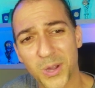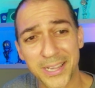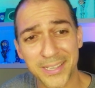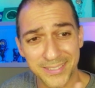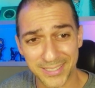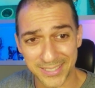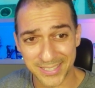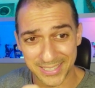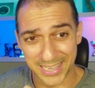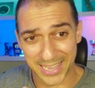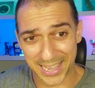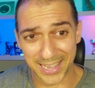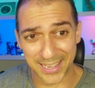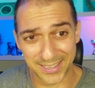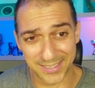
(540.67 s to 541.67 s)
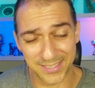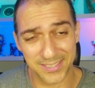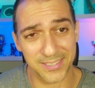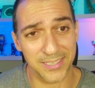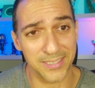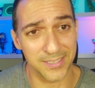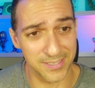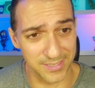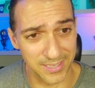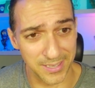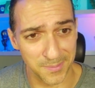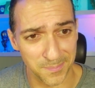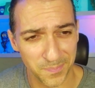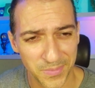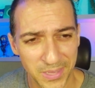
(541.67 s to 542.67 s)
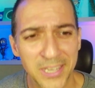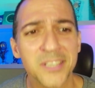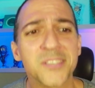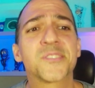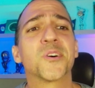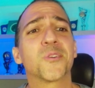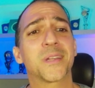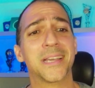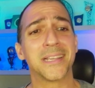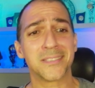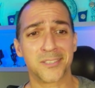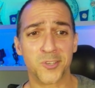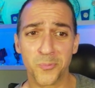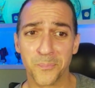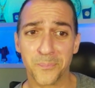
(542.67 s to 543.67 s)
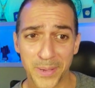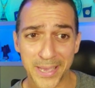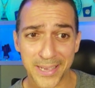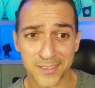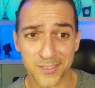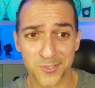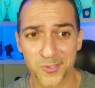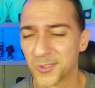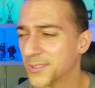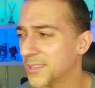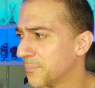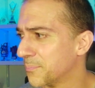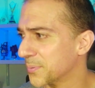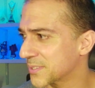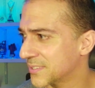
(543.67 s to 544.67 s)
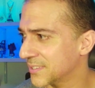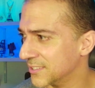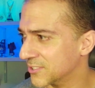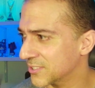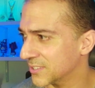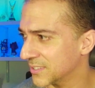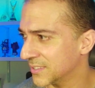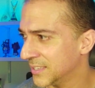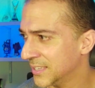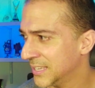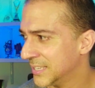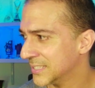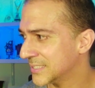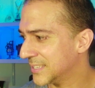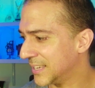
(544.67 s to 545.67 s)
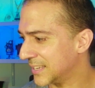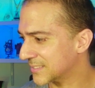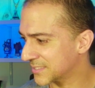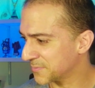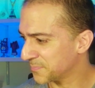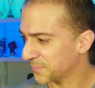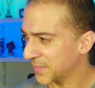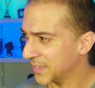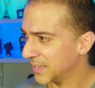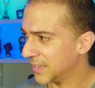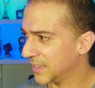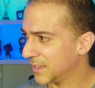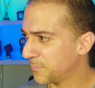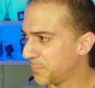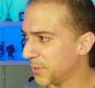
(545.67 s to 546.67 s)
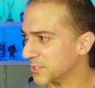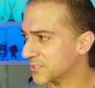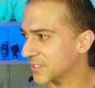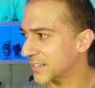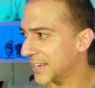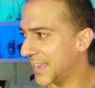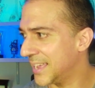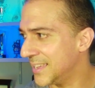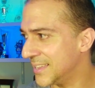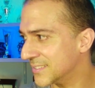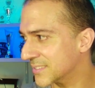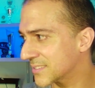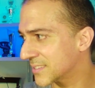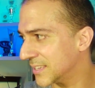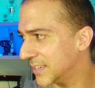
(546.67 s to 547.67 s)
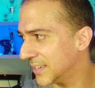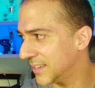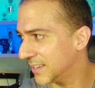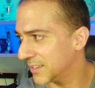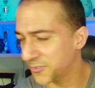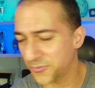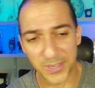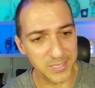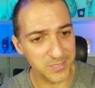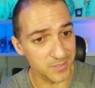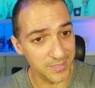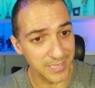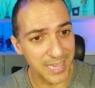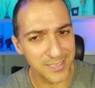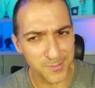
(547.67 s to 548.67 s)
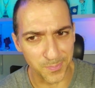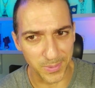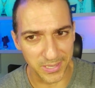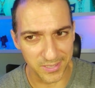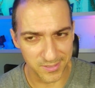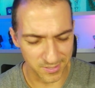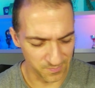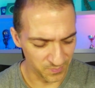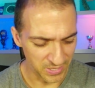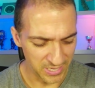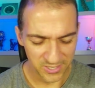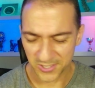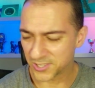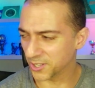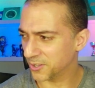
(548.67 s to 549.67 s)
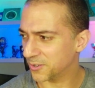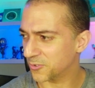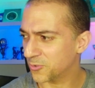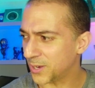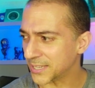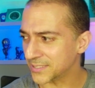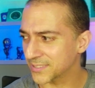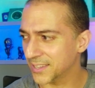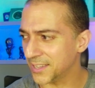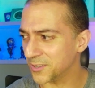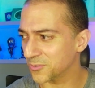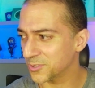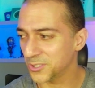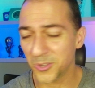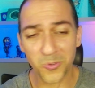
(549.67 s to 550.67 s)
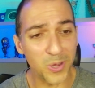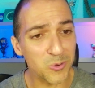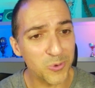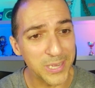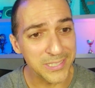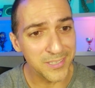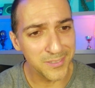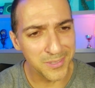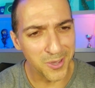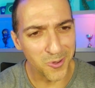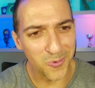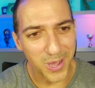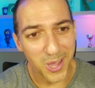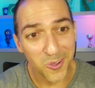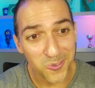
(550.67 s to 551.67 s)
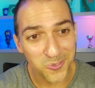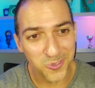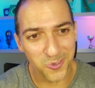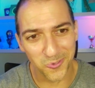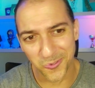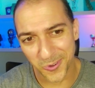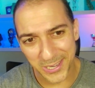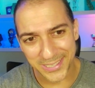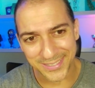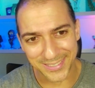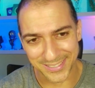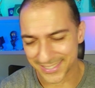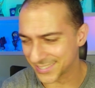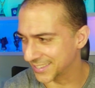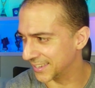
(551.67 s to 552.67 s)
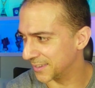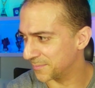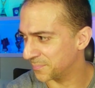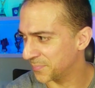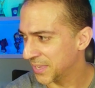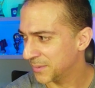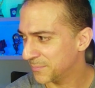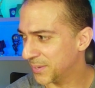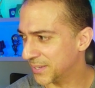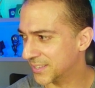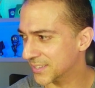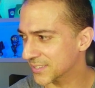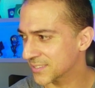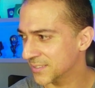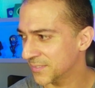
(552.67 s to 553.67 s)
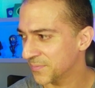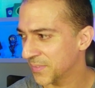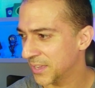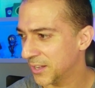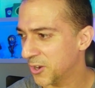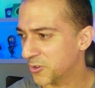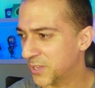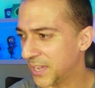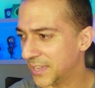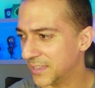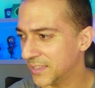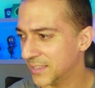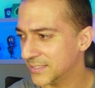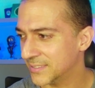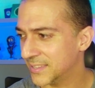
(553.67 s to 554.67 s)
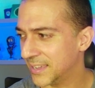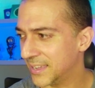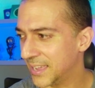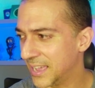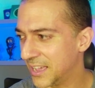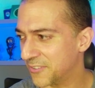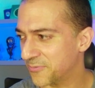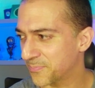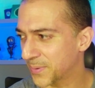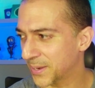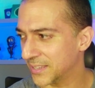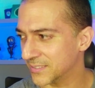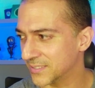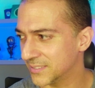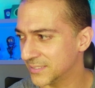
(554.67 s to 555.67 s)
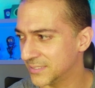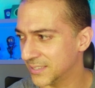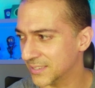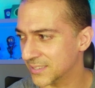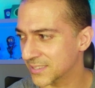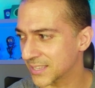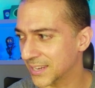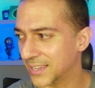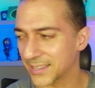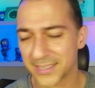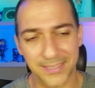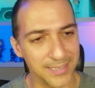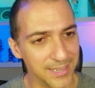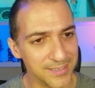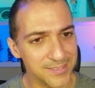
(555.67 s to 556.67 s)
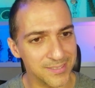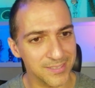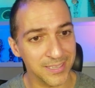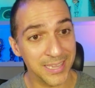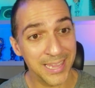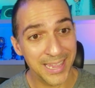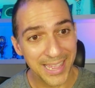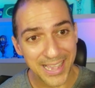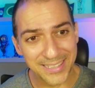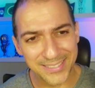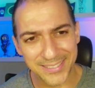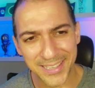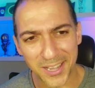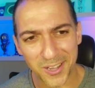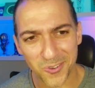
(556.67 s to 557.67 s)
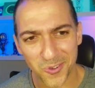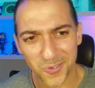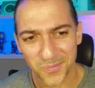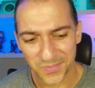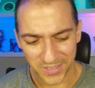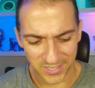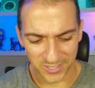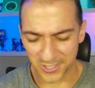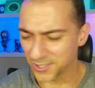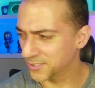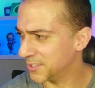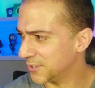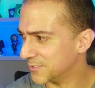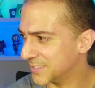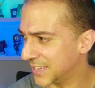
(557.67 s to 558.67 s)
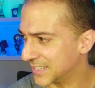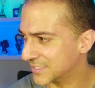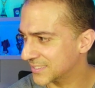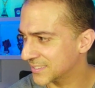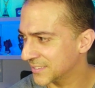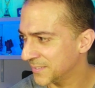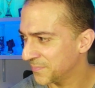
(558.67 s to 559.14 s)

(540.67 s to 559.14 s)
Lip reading: this has his name. So let's go back to the position that Potter and Fenton has played. So right now, you already know how to win this game because, okay, they have played this like that, and now you know that